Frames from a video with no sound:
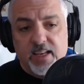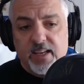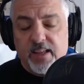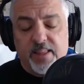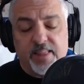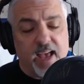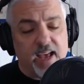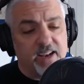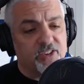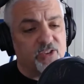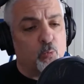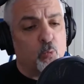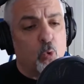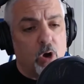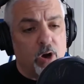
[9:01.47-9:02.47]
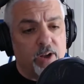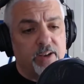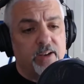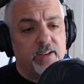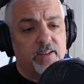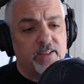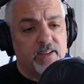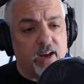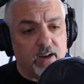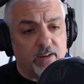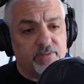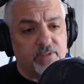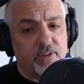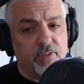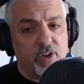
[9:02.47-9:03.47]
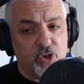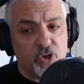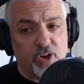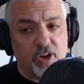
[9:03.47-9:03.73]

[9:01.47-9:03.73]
that is one tough division in